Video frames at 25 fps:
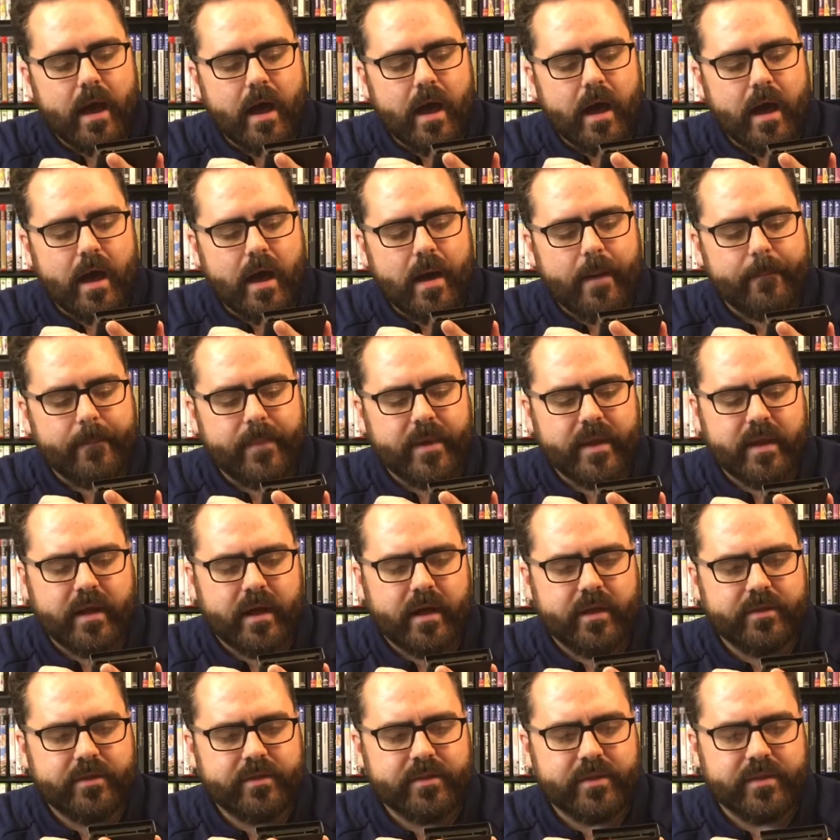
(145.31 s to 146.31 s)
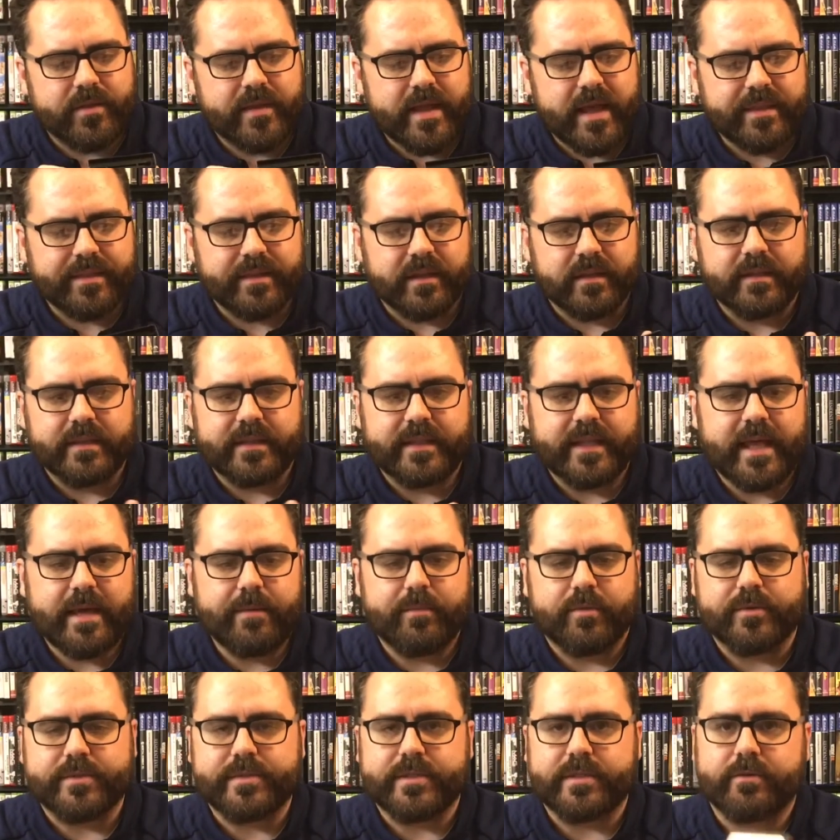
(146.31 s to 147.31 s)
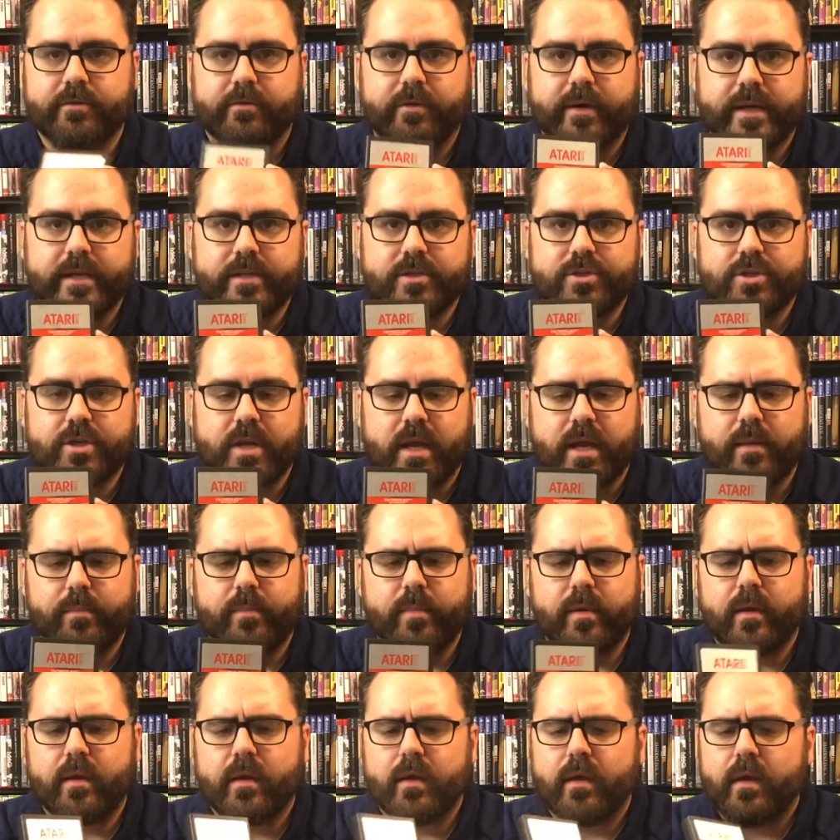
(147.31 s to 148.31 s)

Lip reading: But other than that, the label's in great shape.